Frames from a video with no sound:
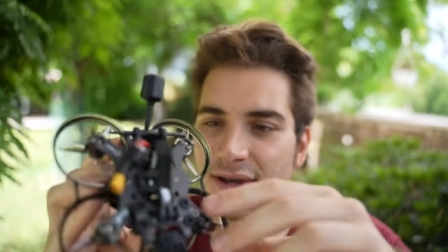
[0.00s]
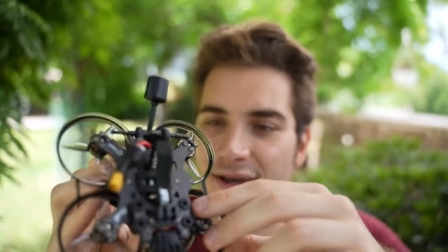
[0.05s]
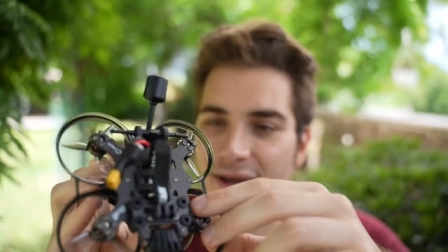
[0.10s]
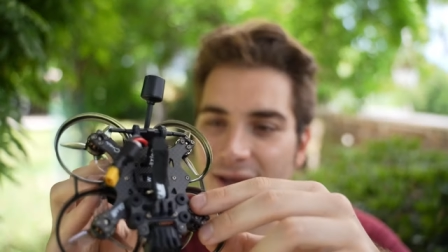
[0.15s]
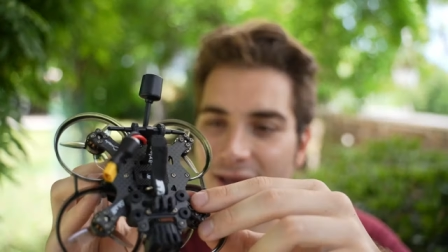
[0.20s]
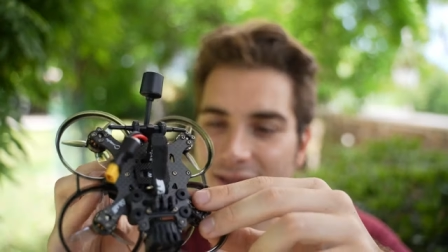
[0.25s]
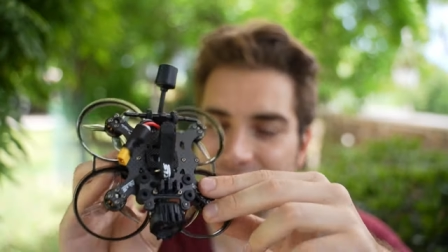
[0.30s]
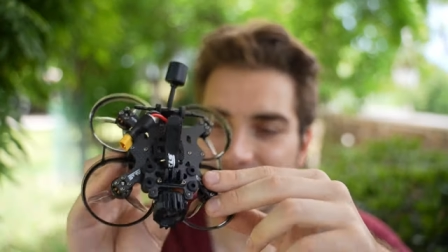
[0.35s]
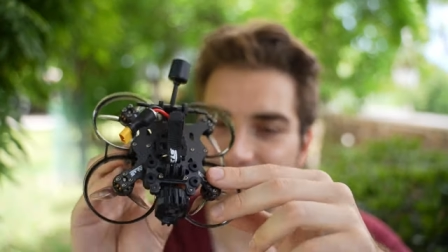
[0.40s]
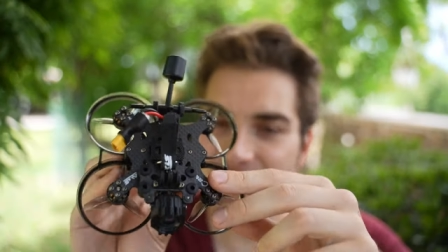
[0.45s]

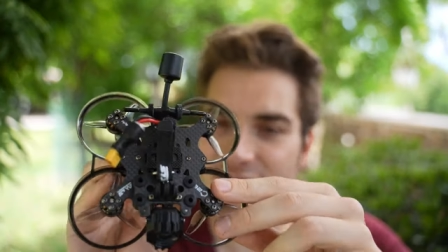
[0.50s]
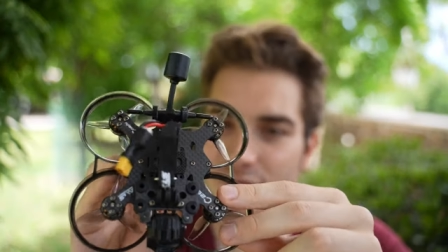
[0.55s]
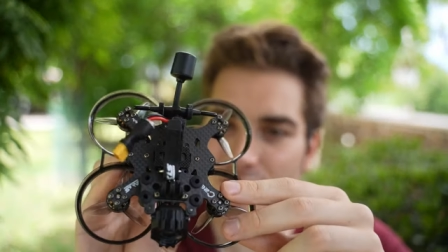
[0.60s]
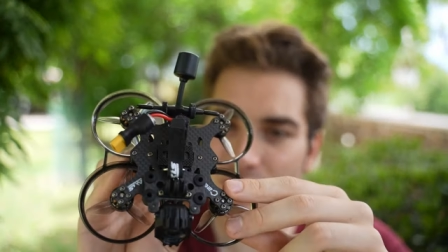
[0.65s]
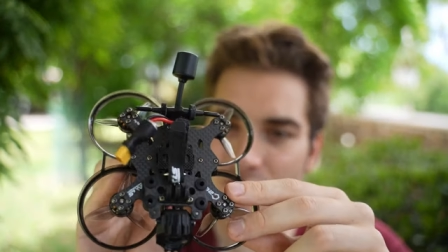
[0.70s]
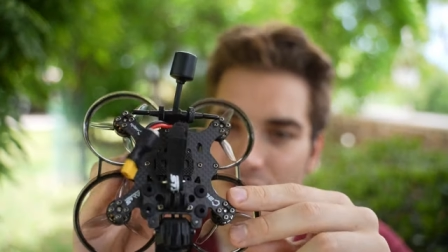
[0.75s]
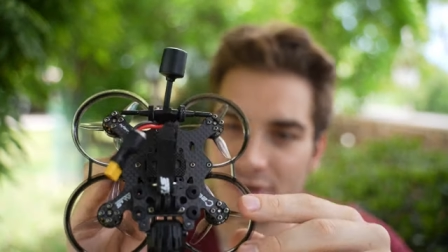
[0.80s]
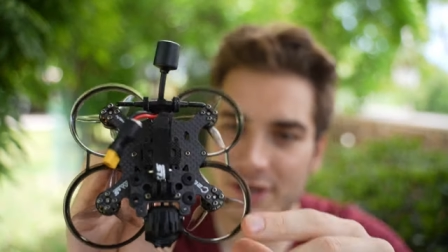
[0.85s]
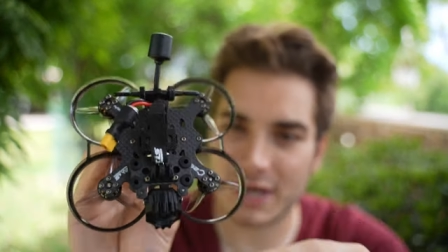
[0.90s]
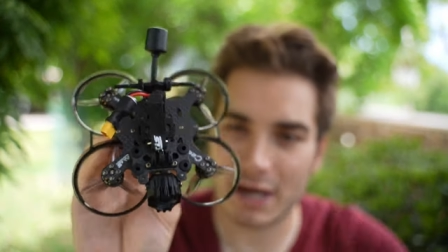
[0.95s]
and this
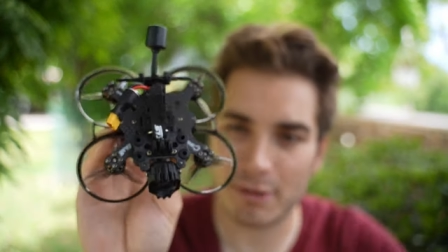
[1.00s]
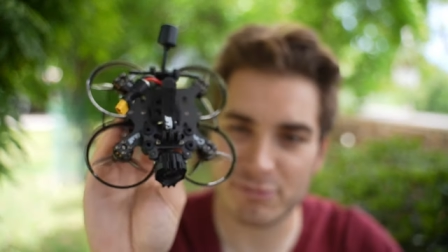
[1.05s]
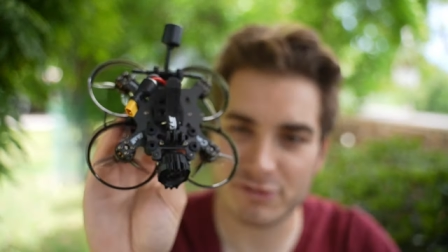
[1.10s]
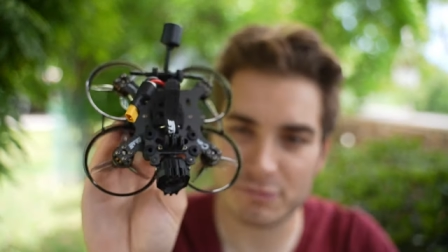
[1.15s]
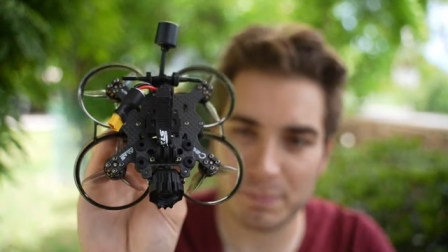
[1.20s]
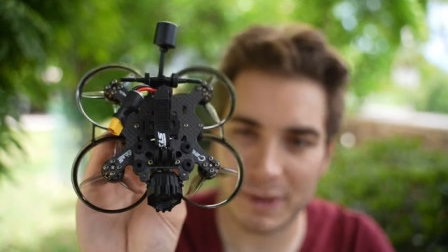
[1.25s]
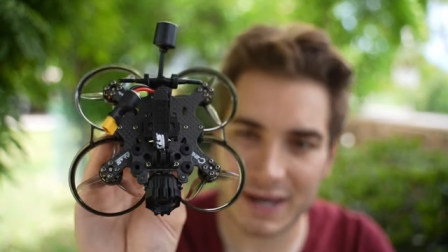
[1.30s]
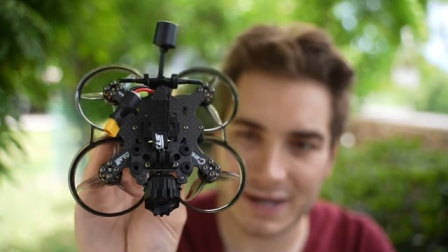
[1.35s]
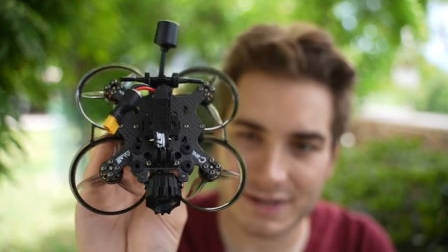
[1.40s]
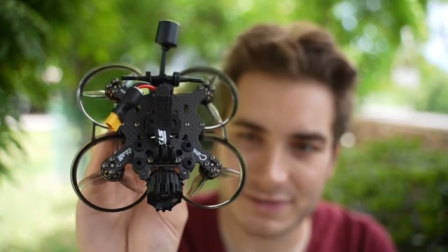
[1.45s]
drone comes
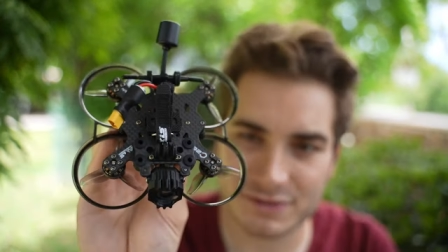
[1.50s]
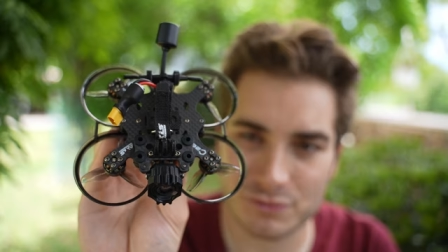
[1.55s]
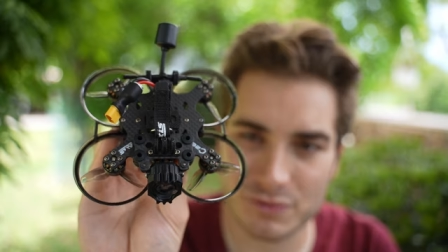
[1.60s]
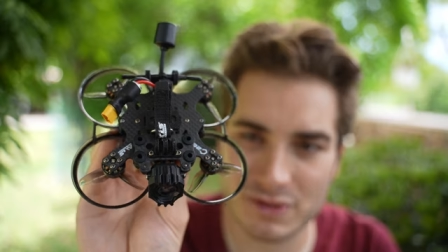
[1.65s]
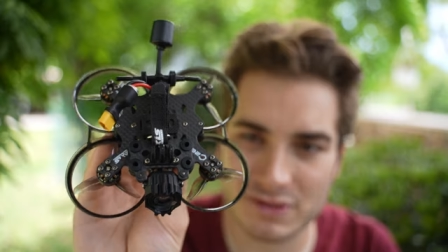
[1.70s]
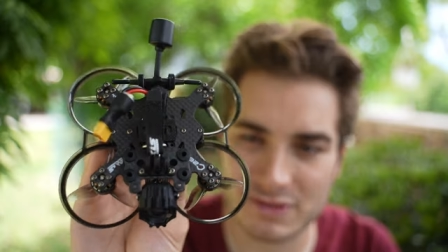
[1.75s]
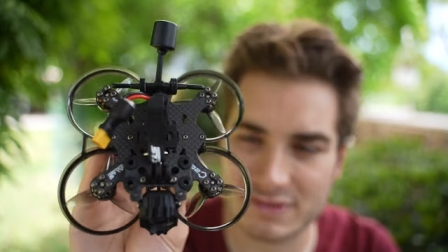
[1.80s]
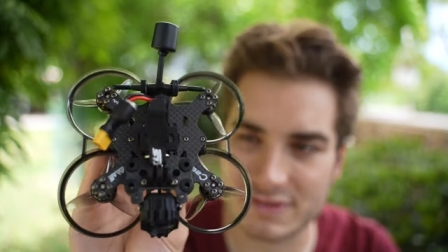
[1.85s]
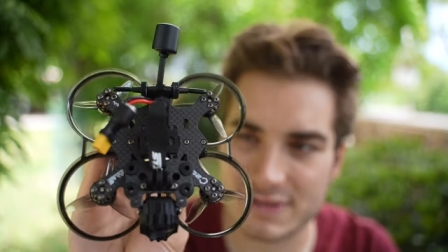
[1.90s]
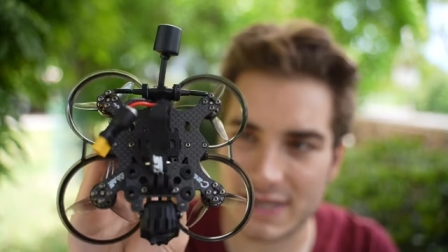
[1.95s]
packed
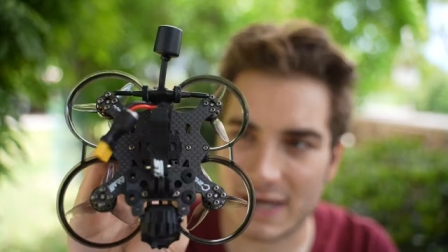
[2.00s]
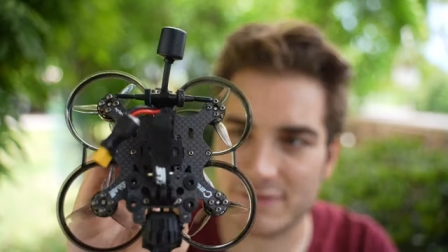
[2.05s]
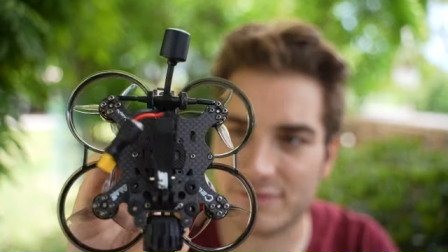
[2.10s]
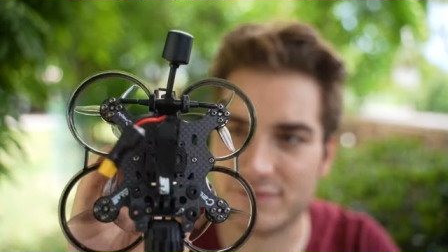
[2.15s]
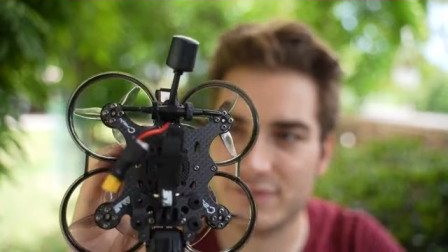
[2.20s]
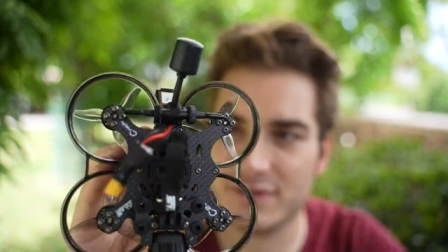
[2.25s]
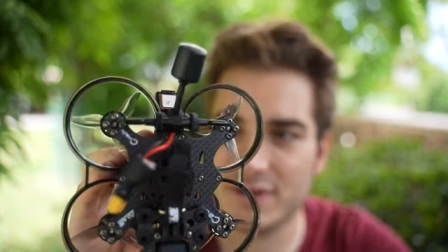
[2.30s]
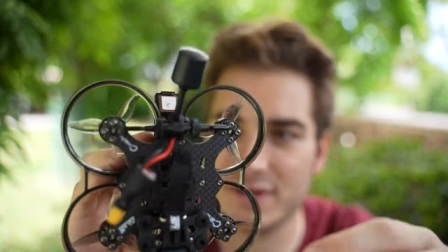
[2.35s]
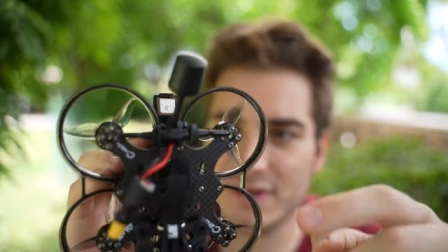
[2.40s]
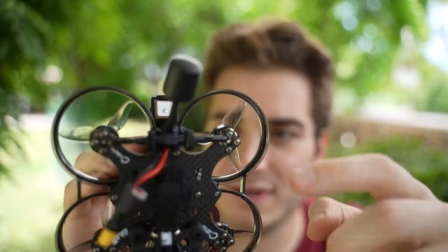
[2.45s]
with
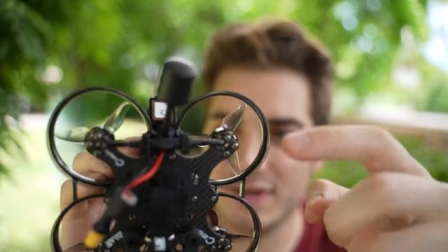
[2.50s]
stuff